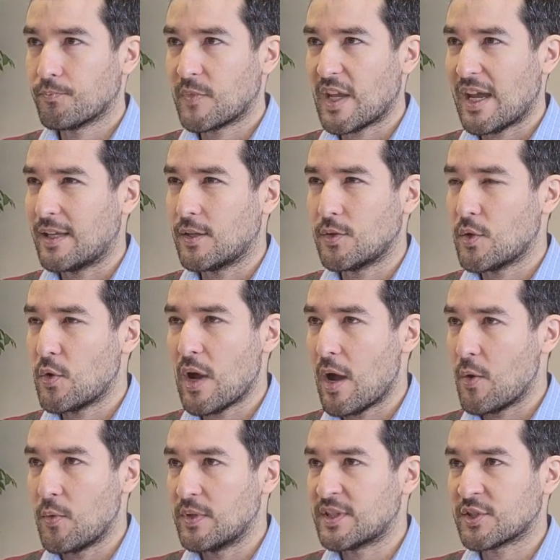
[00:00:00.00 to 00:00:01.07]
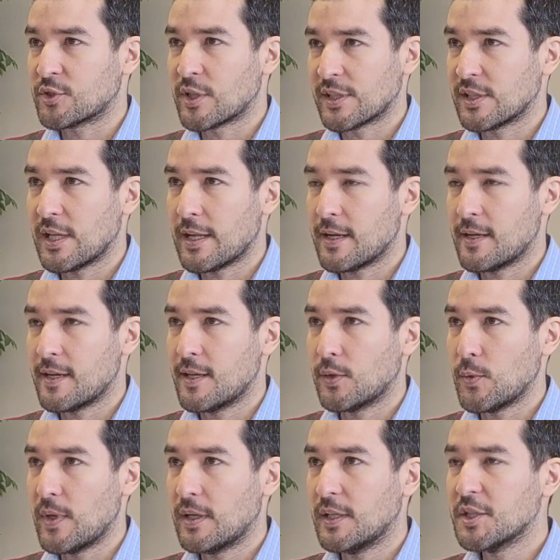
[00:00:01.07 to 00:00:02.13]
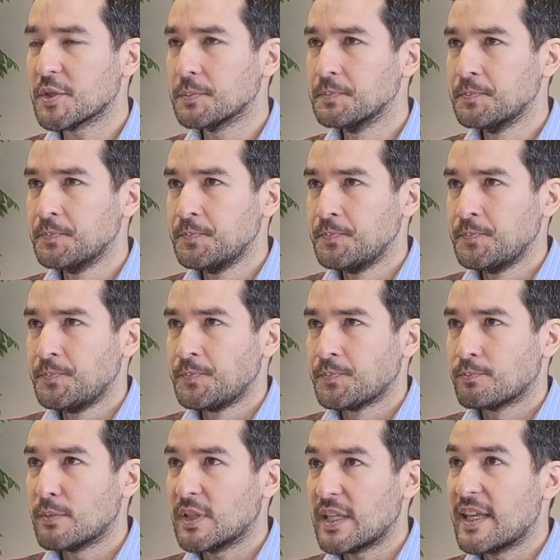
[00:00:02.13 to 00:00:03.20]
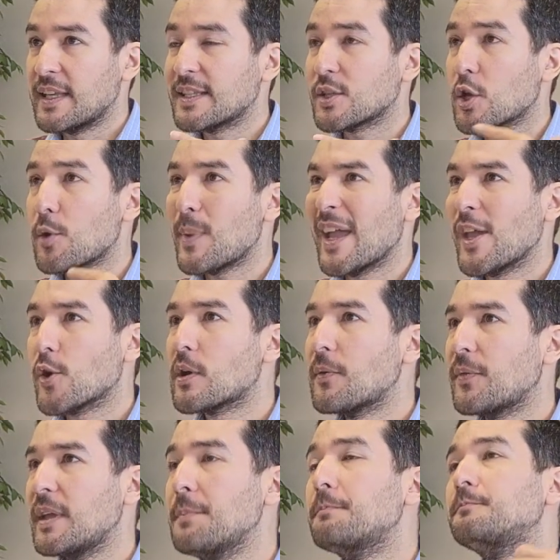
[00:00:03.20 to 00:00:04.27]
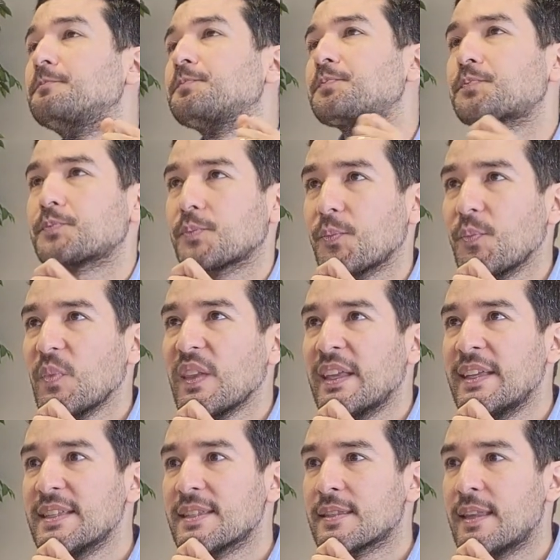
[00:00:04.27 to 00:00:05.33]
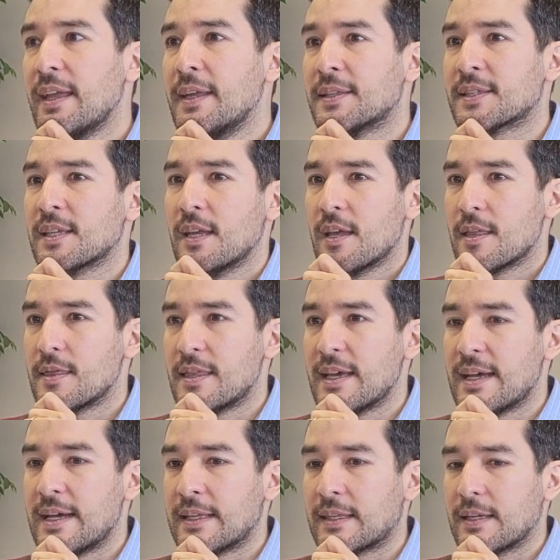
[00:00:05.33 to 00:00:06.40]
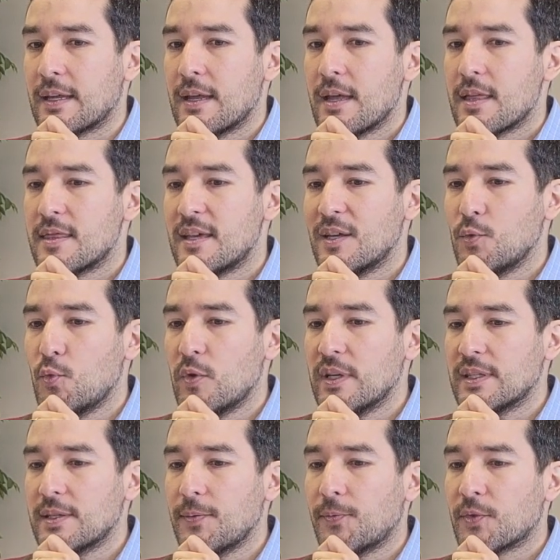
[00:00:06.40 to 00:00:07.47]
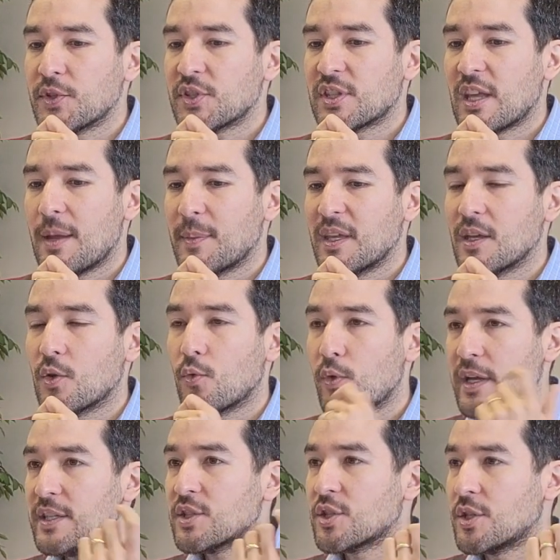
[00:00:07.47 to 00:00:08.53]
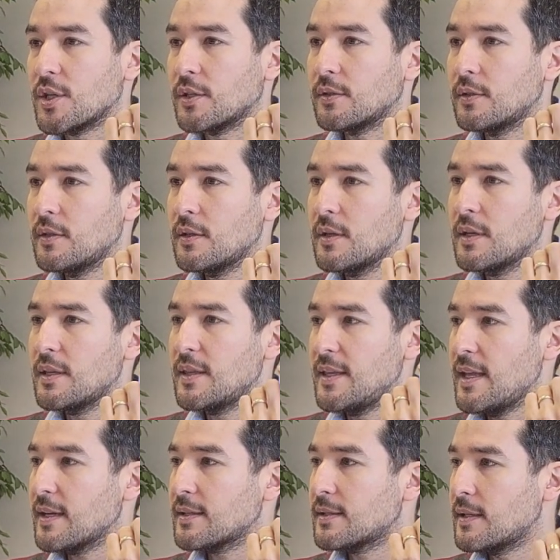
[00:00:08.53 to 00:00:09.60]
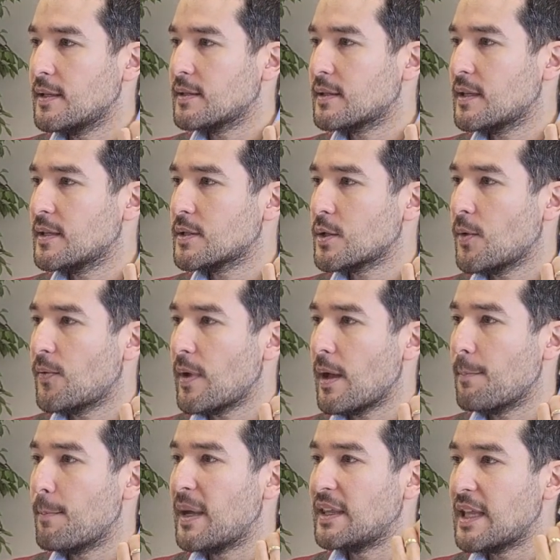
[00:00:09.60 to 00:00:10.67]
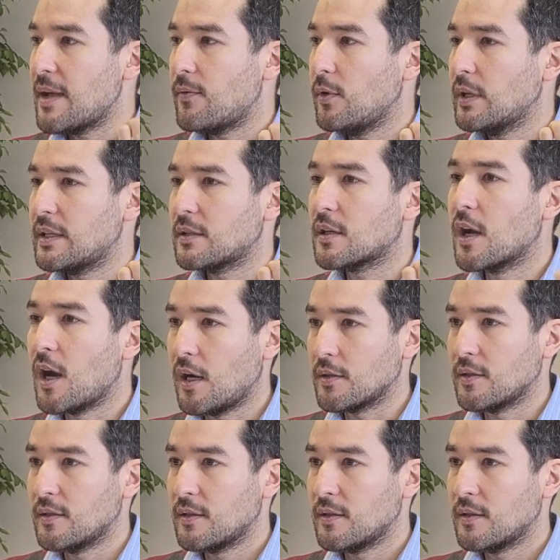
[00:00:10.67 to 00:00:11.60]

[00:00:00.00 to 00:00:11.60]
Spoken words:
I don't know how it's translated into English, but in his autobiography, he states that that was the first time he questioned the existence of a benevolent God.